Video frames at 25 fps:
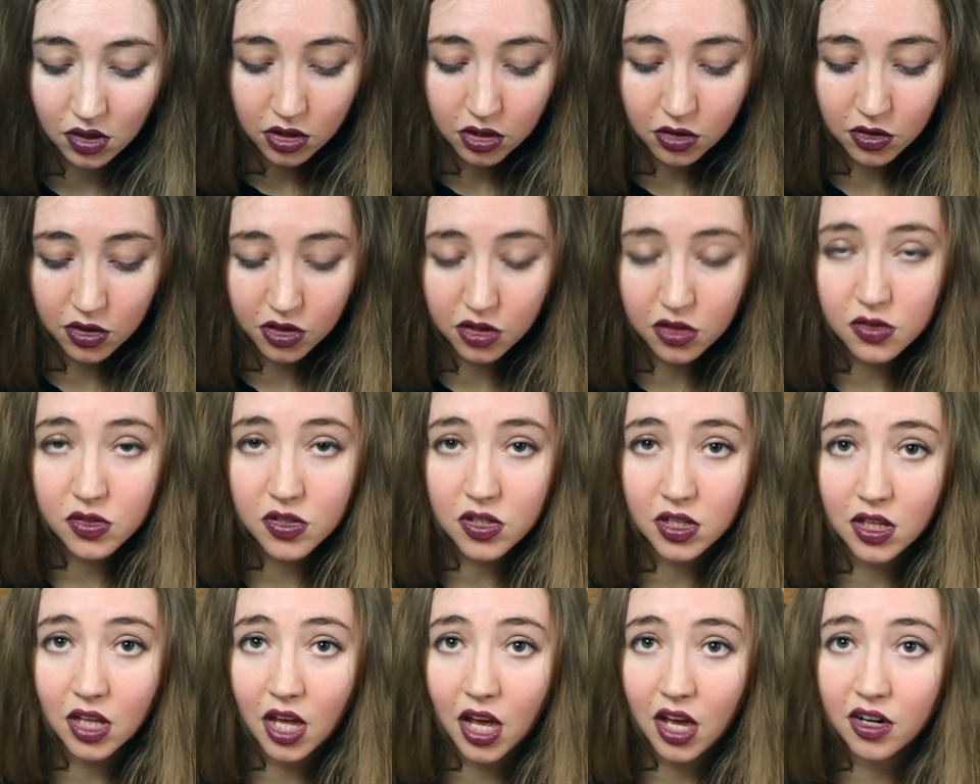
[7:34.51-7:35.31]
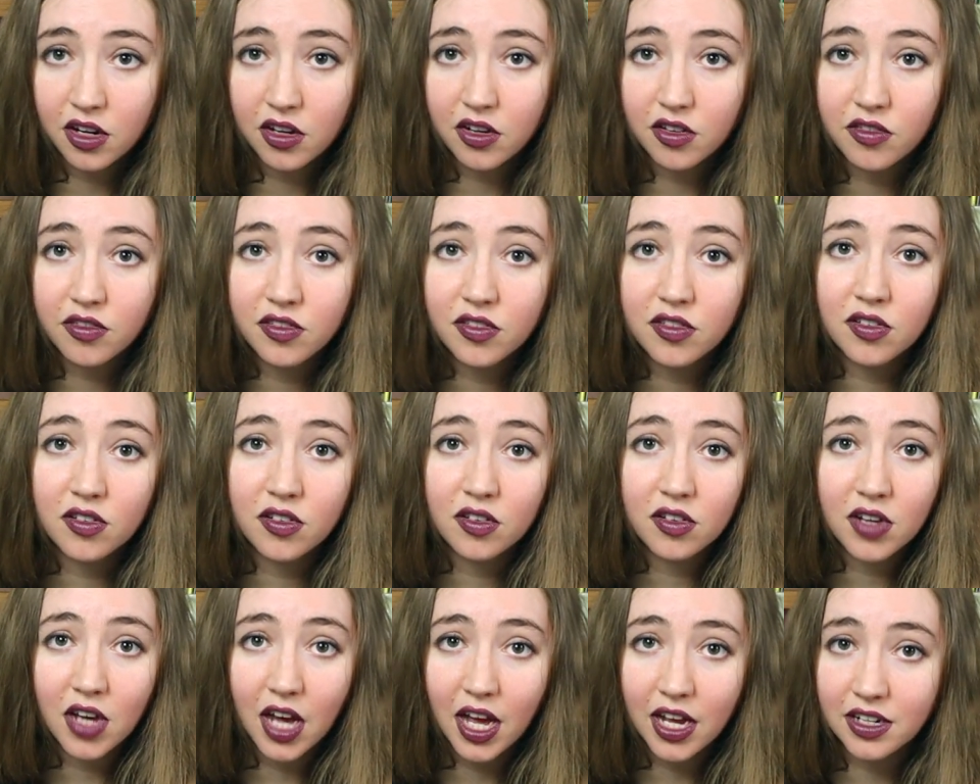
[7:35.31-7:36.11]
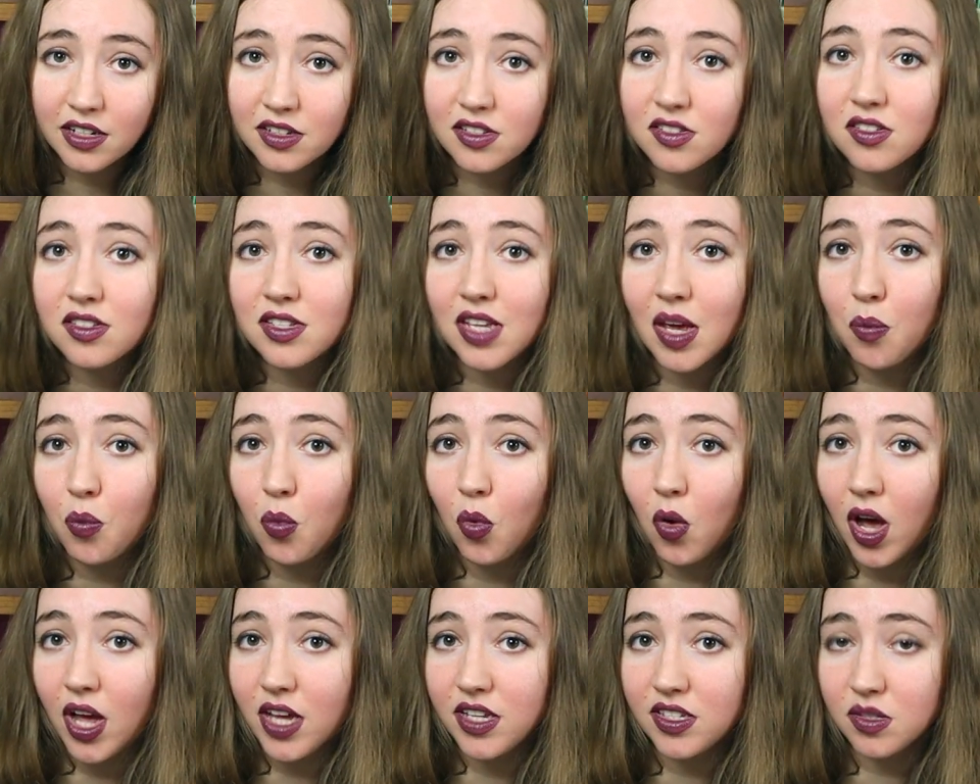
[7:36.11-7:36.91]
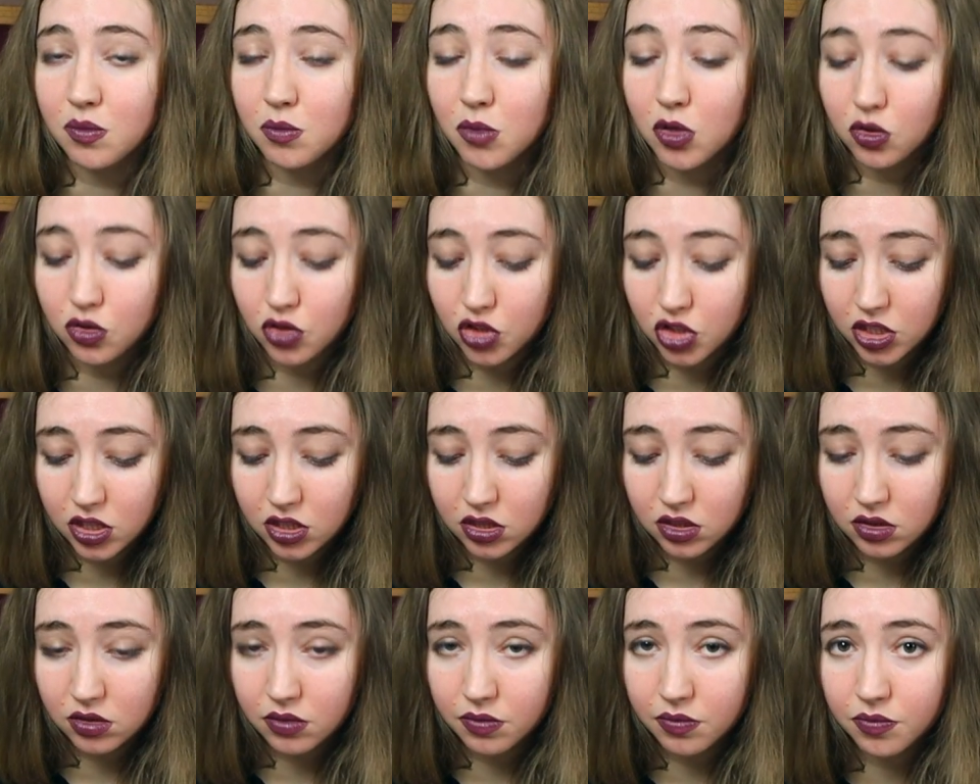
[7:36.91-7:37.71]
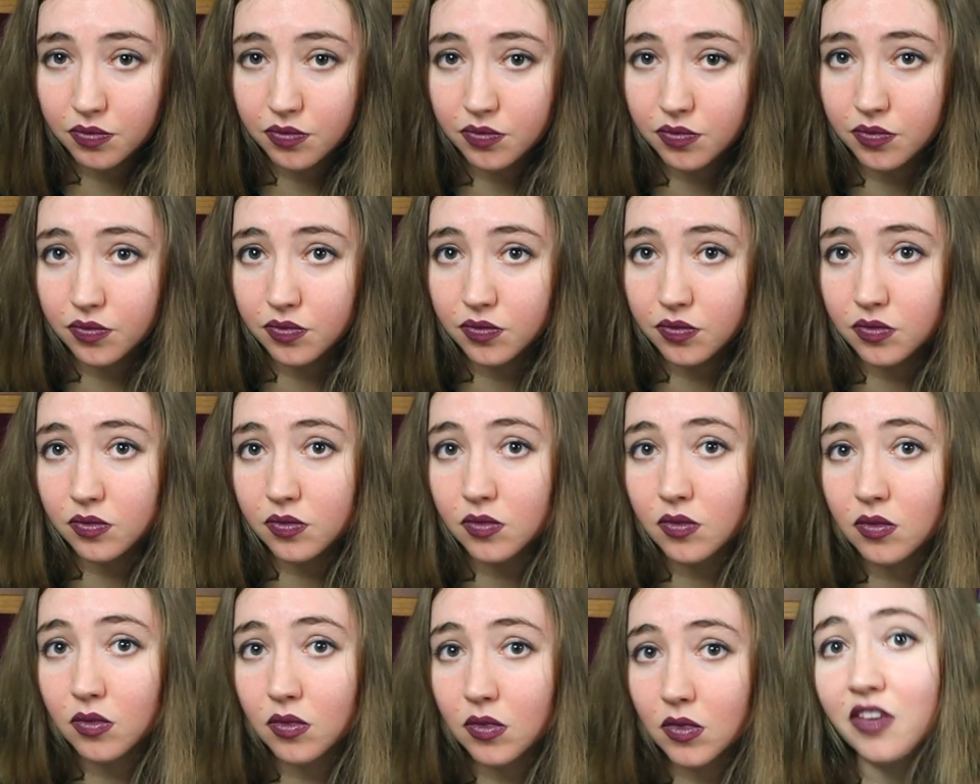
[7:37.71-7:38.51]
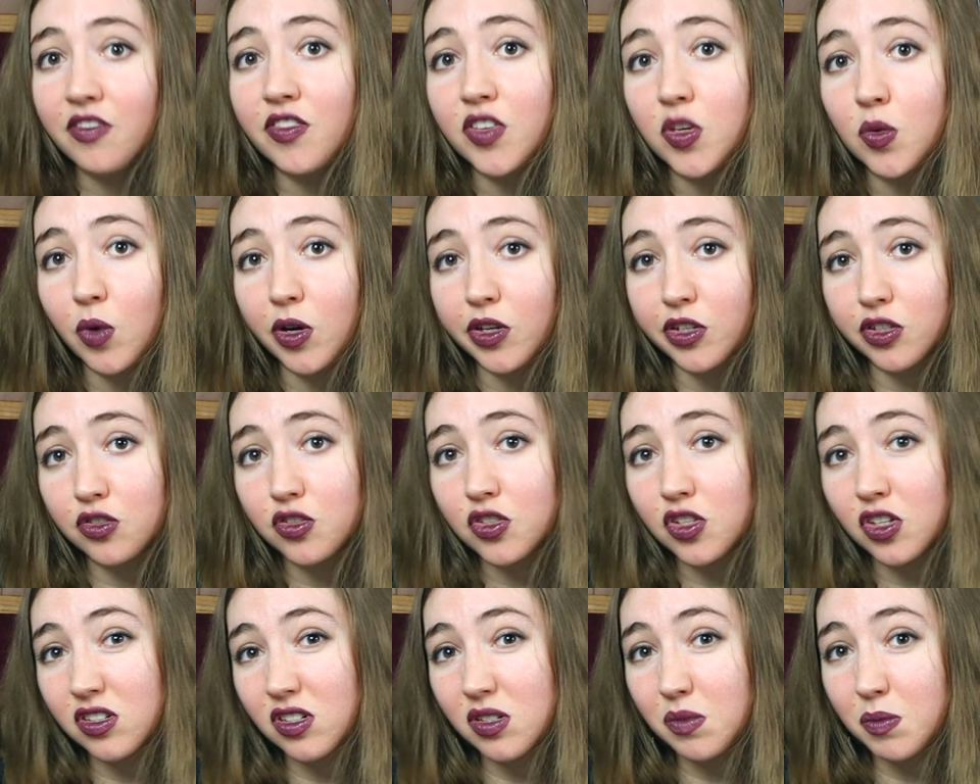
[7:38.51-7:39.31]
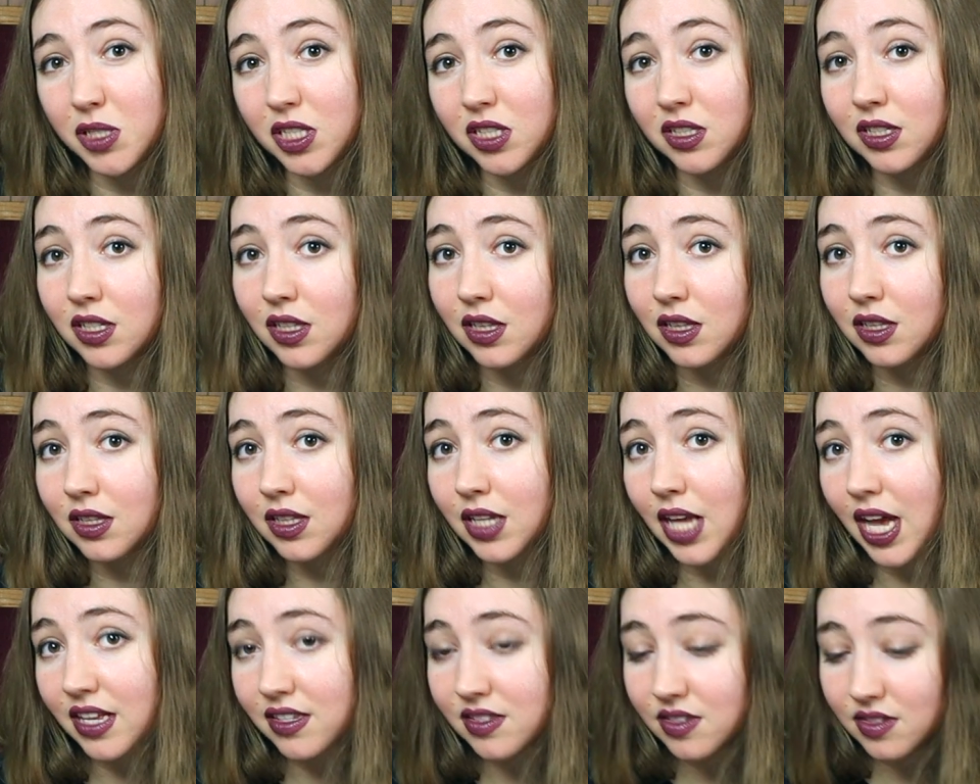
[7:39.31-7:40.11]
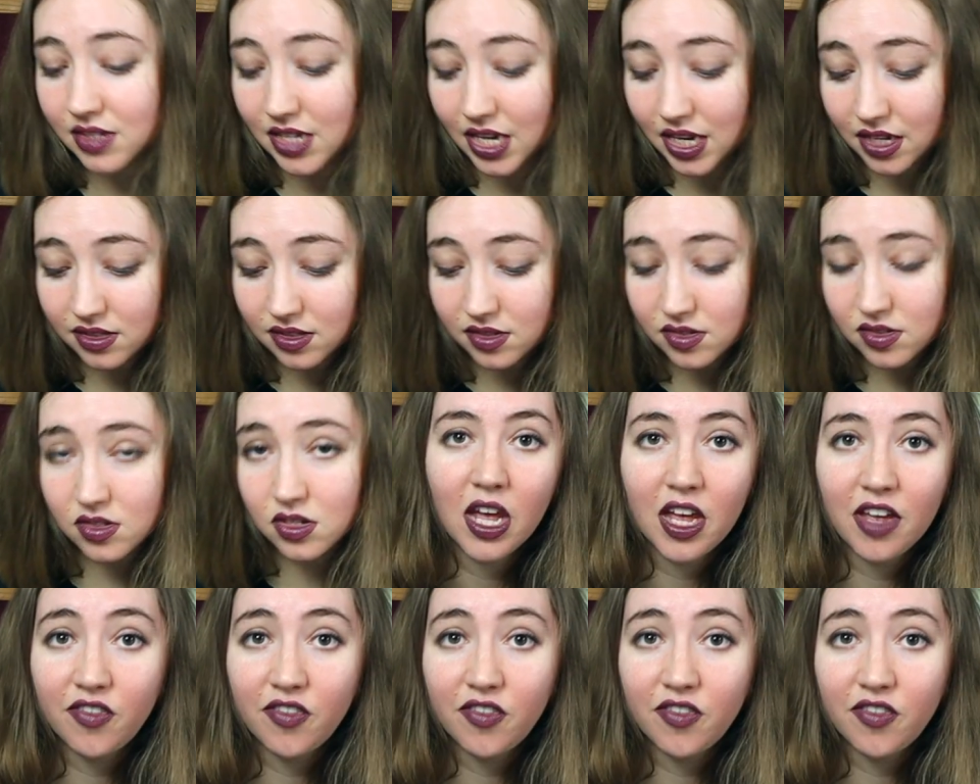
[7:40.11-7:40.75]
You can use a lot of kind of stepwise motion if you want your song to be a little less tense.